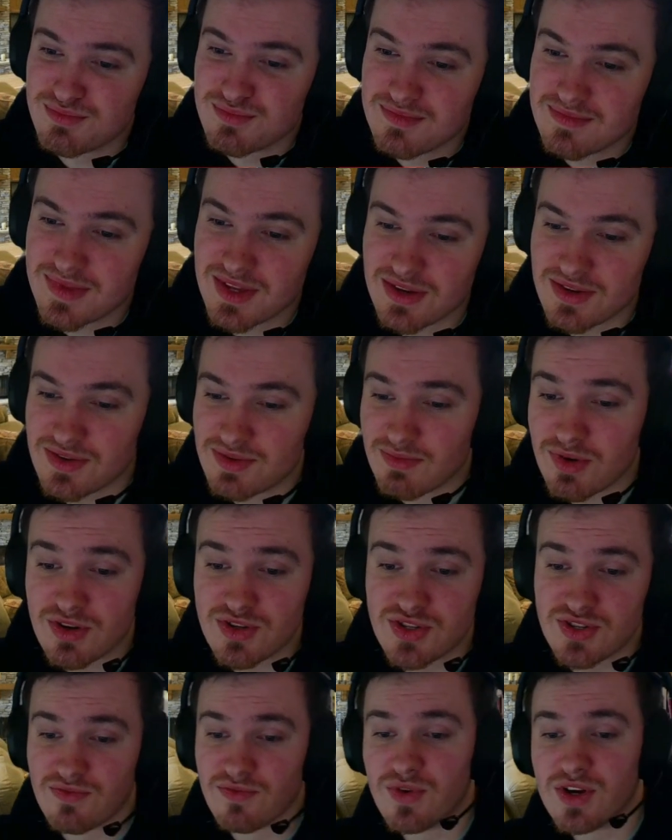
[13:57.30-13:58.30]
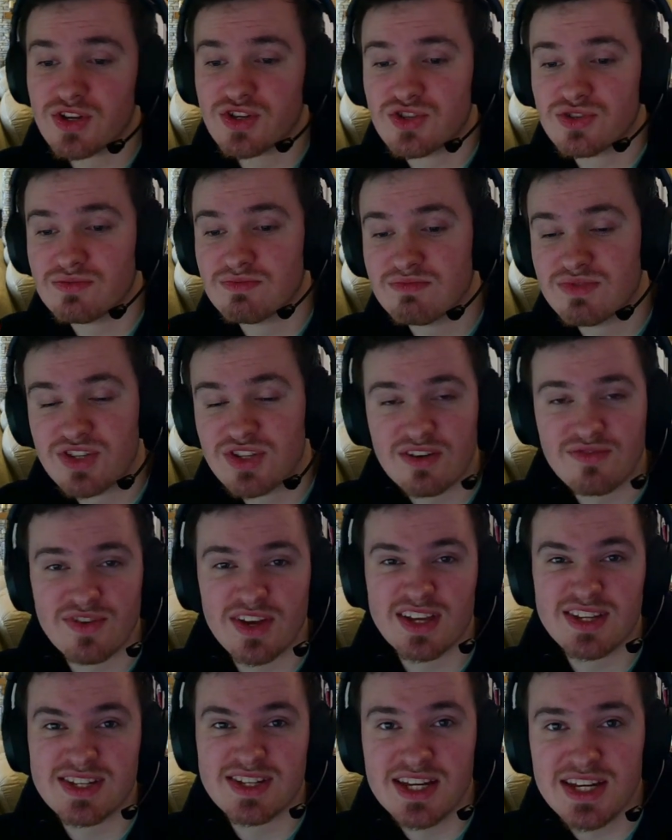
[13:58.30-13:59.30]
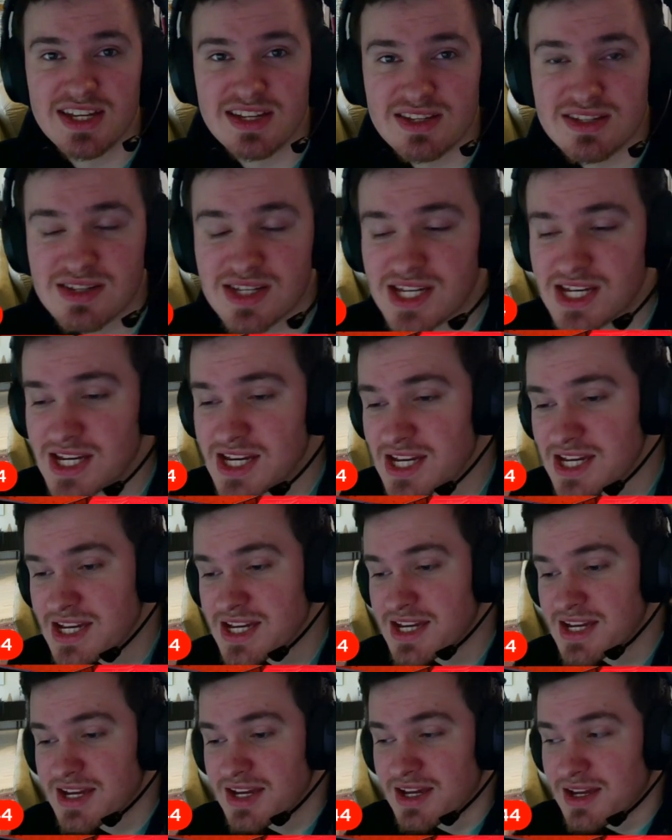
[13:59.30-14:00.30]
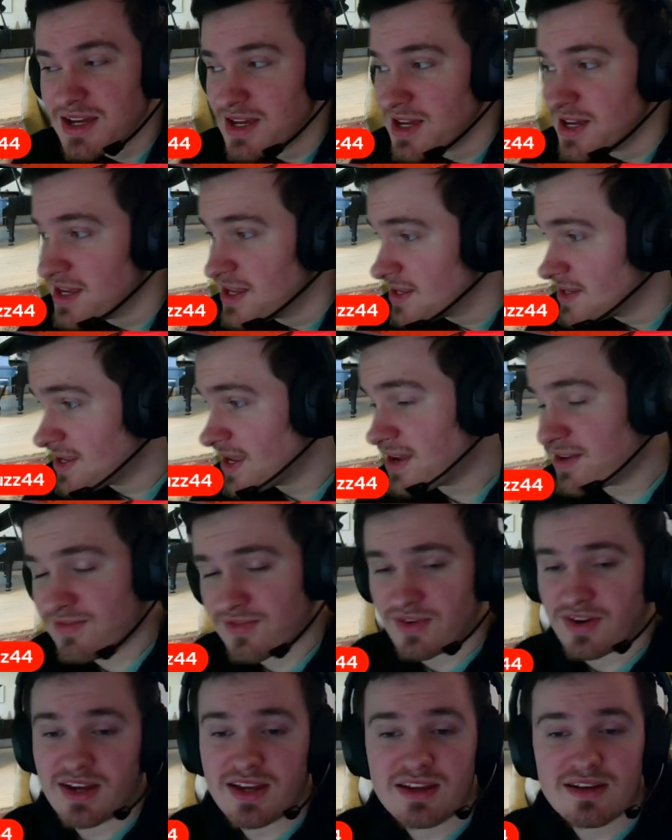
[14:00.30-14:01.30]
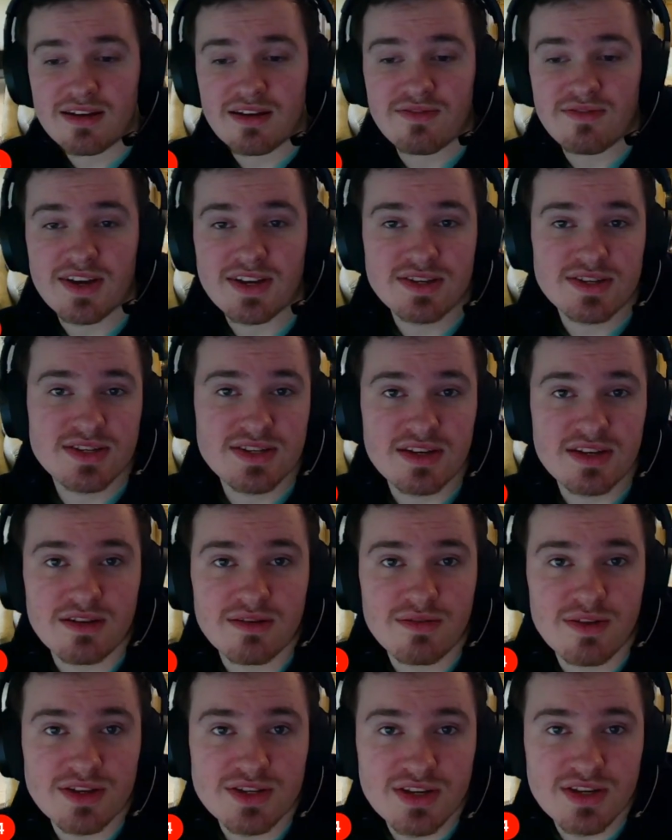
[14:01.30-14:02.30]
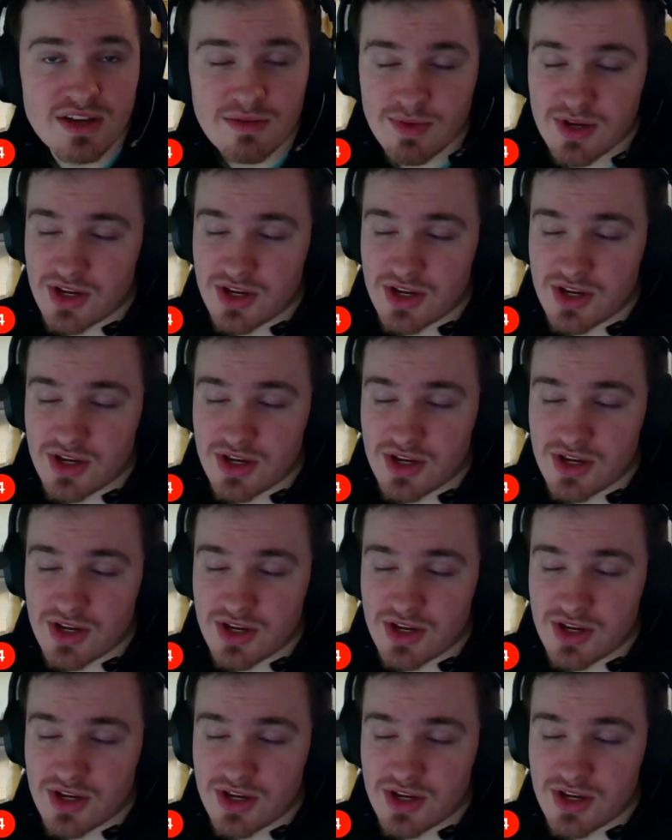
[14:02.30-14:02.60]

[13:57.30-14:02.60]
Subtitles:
because most of which stuff gets leaked. Thankfully, if it's gonna be a